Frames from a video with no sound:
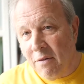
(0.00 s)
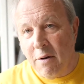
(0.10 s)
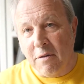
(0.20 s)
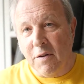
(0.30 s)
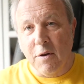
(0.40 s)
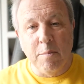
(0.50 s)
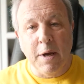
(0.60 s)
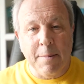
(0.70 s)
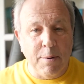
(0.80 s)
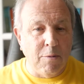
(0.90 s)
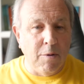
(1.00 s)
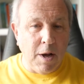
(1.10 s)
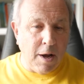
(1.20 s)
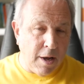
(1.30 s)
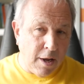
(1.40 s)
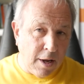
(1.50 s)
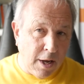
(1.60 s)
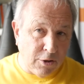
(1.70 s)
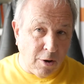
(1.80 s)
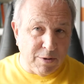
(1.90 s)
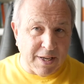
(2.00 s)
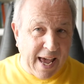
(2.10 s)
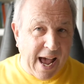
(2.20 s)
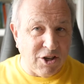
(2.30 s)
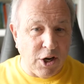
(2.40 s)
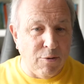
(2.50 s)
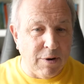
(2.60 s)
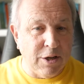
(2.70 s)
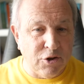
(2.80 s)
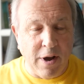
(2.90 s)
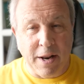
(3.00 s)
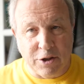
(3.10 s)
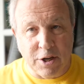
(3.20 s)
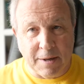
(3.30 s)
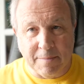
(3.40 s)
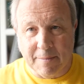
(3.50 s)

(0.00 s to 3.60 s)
very few people adopt a cash-only strategy.